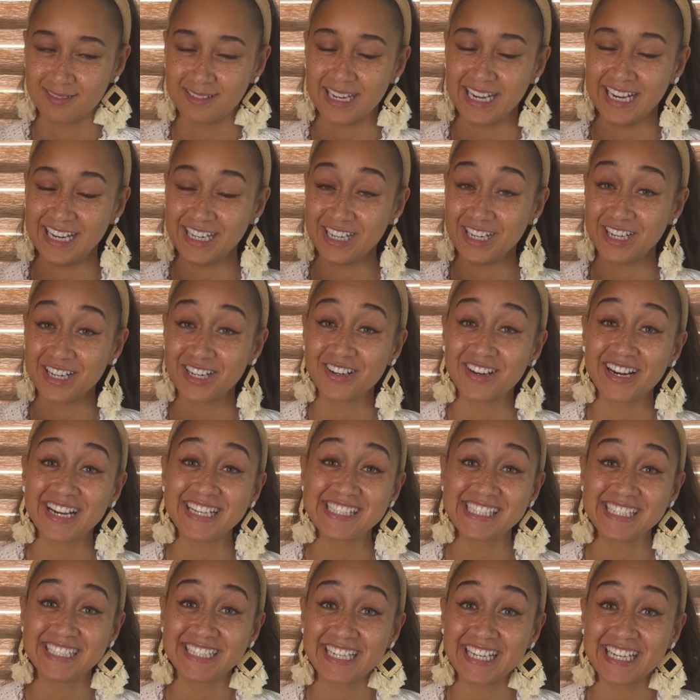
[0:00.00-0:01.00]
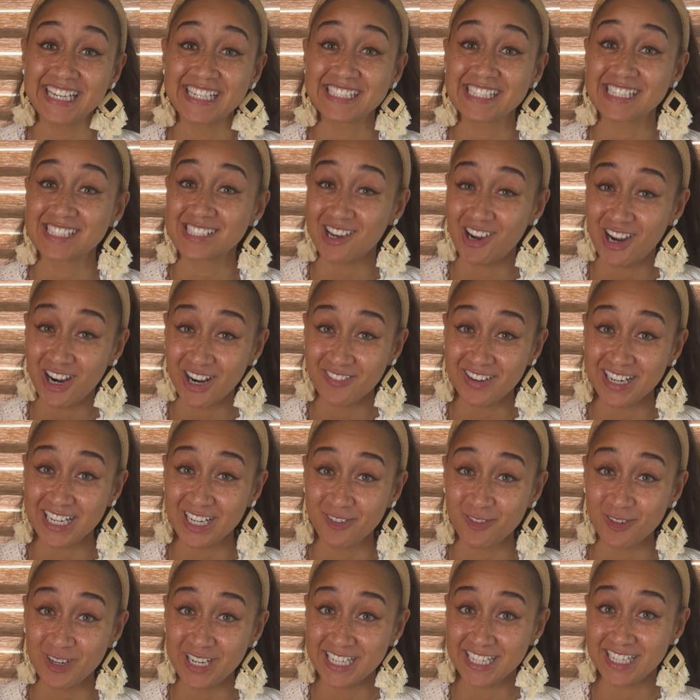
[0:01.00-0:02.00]
And your granted days is already
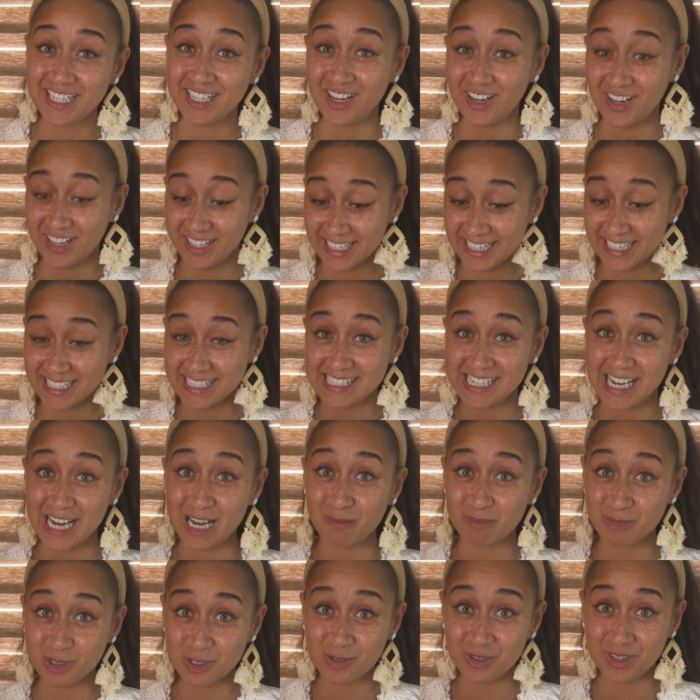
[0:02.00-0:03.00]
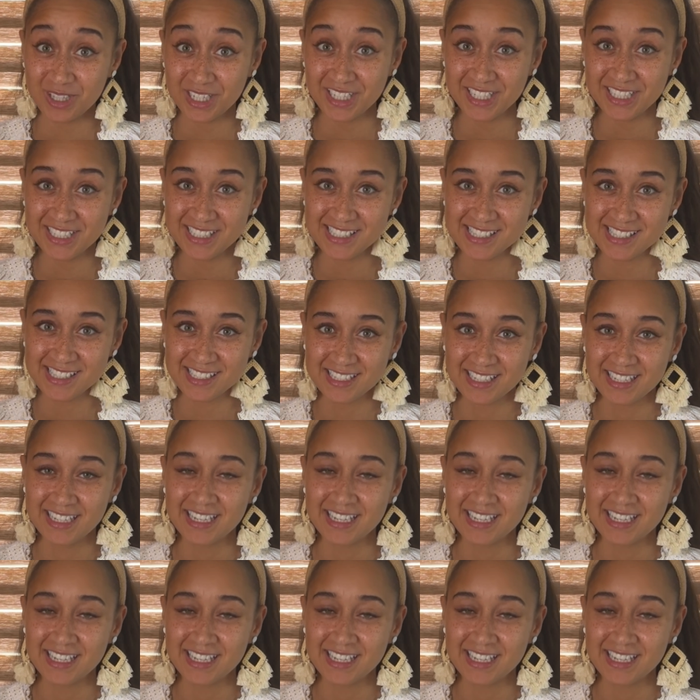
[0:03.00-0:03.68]
written on that top 2/3